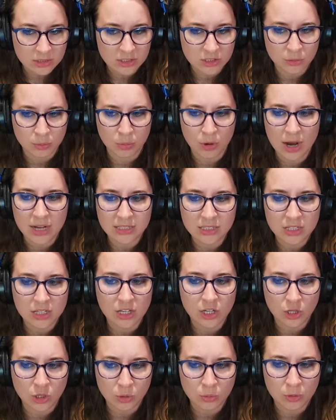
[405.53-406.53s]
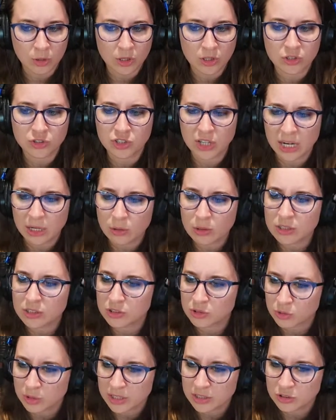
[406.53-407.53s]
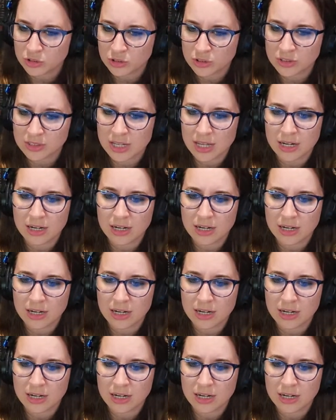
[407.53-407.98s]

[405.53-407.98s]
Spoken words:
surprising humor, generous strangers,